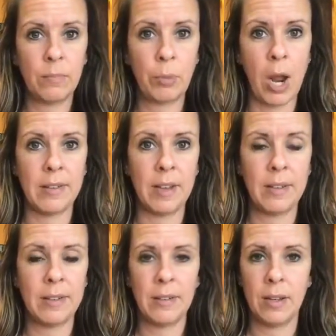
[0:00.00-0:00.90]

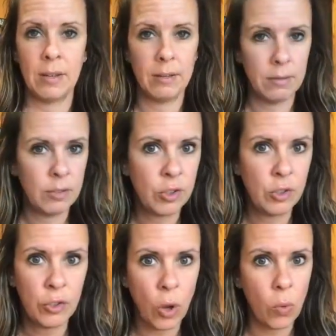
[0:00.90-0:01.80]
process.
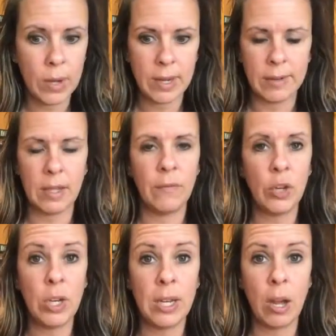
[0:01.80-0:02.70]
So easy. If
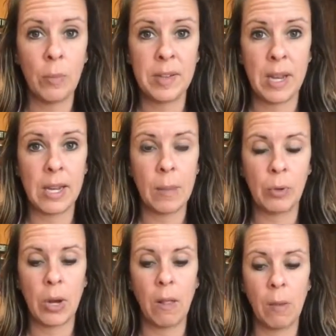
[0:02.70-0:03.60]
you need help setting up
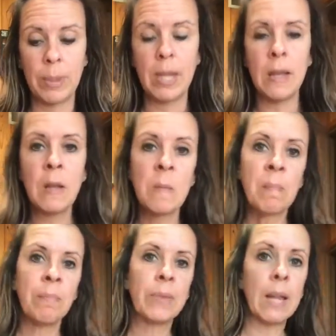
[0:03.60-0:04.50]
your LRP,
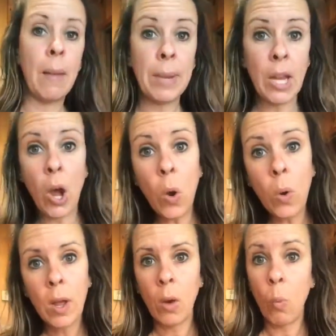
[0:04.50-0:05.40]
let me
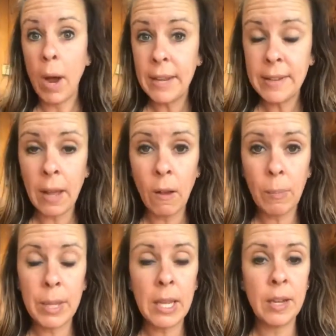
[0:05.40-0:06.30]
know. What is
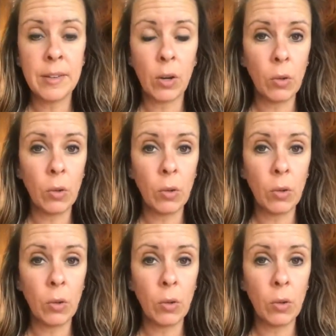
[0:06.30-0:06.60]
LRP? It's our